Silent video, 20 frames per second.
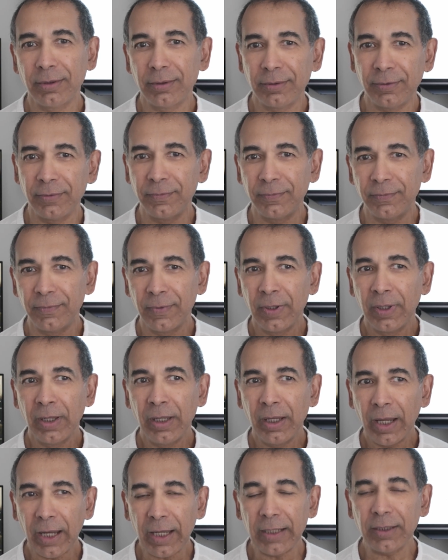You've
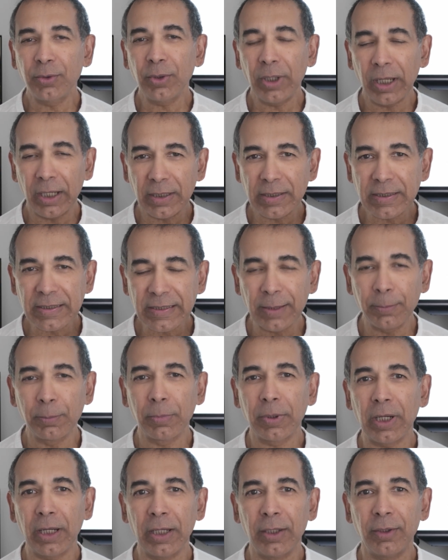had to had
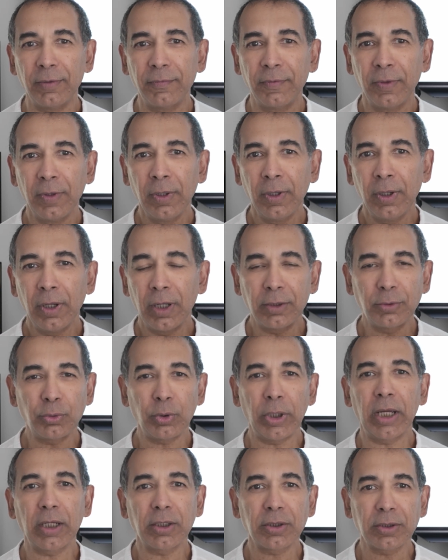some kind of
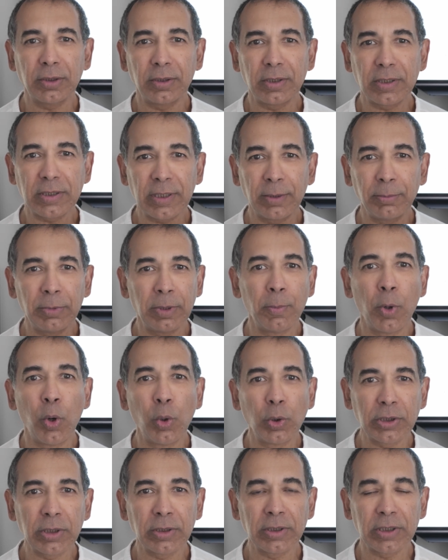attraction, some
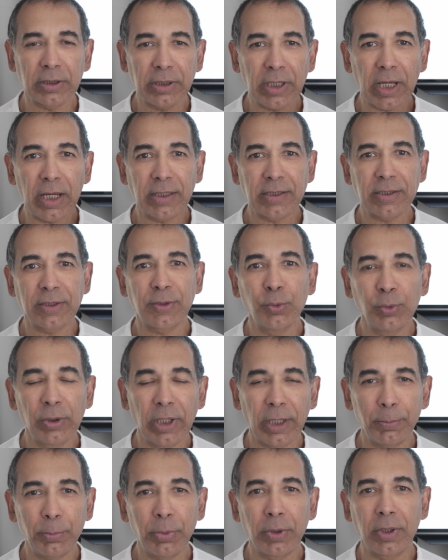emotions attached to
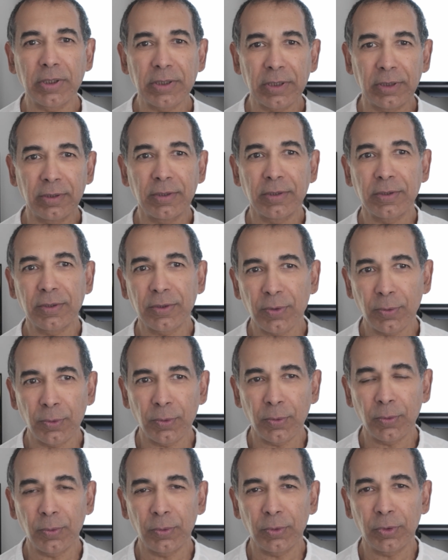that person,
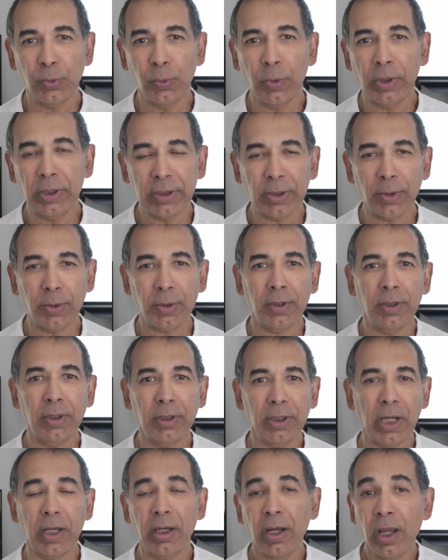so you went out on
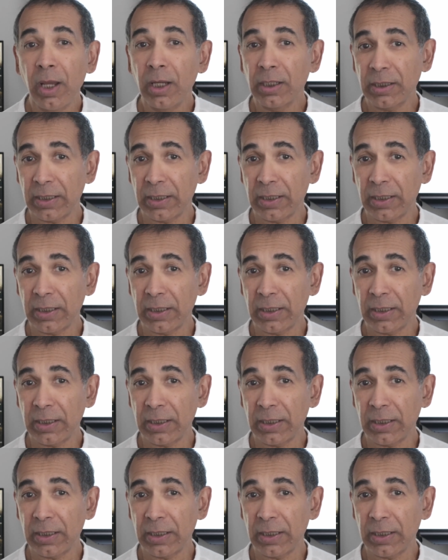a date.